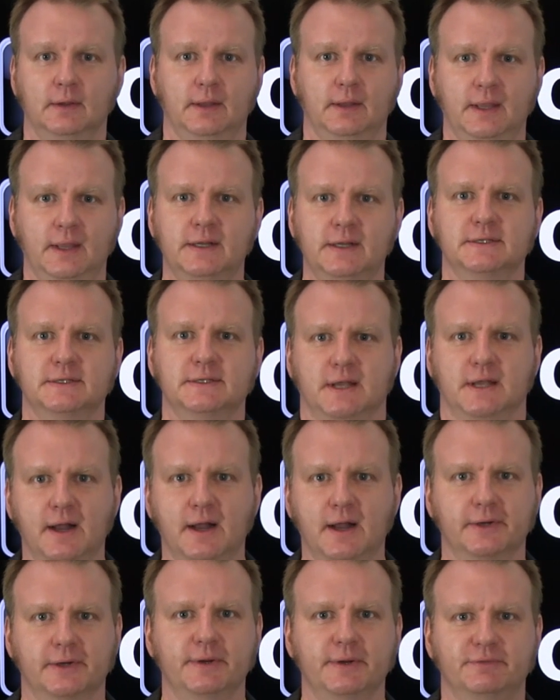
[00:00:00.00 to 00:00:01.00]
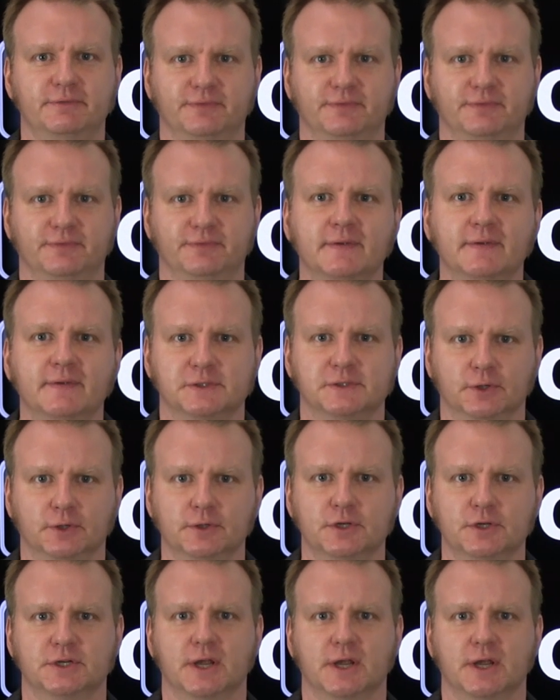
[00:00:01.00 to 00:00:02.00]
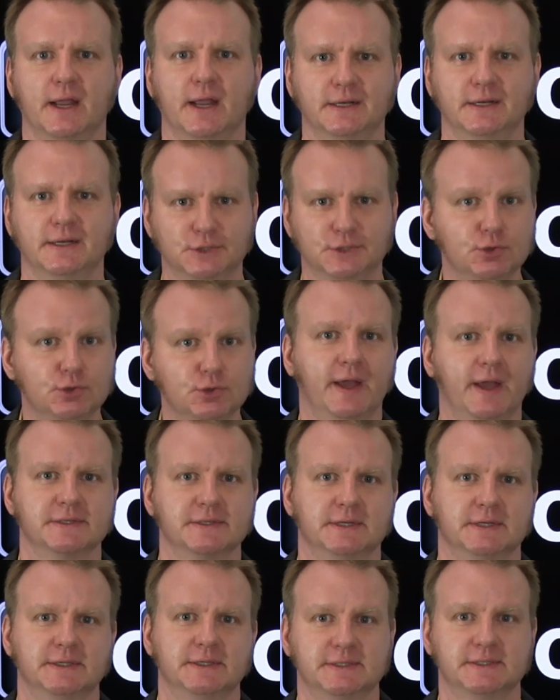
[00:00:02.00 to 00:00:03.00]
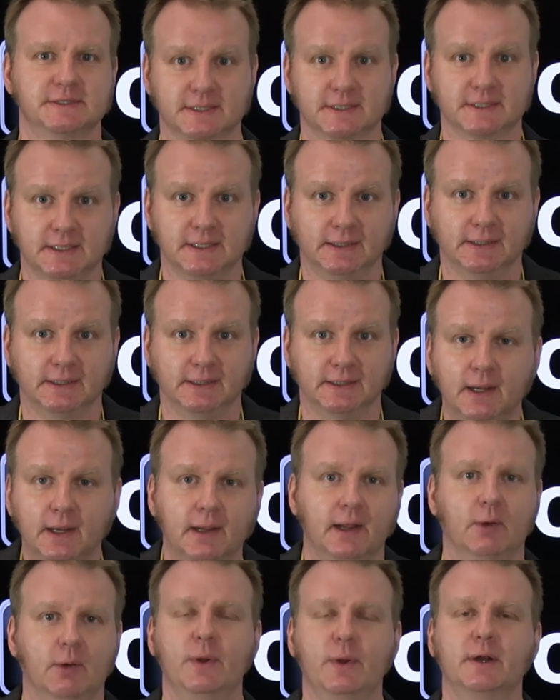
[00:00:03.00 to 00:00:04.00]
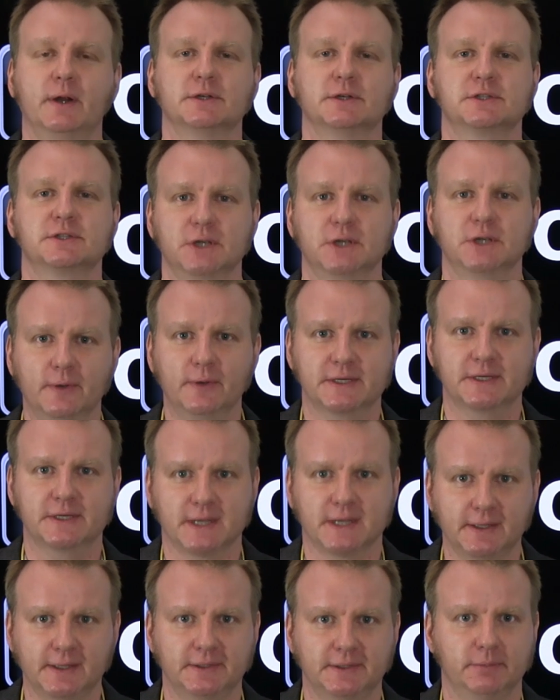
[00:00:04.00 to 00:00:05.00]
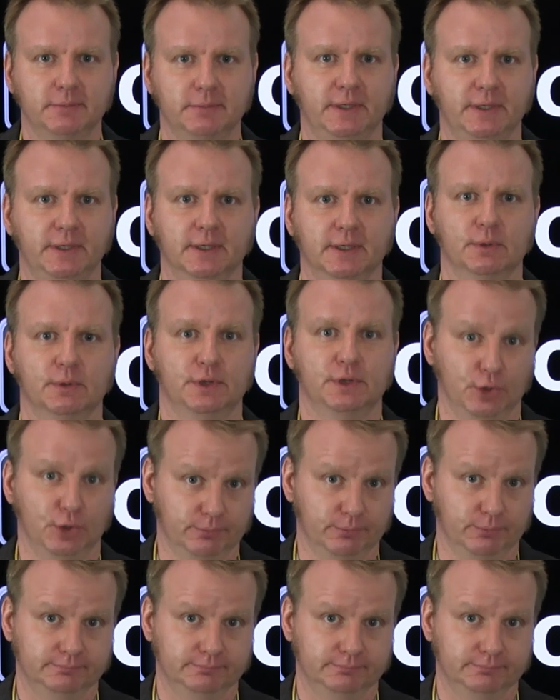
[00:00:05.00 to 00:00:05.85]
It is Concrete5's turn to shine in 2016, and we are so excited to be here with you.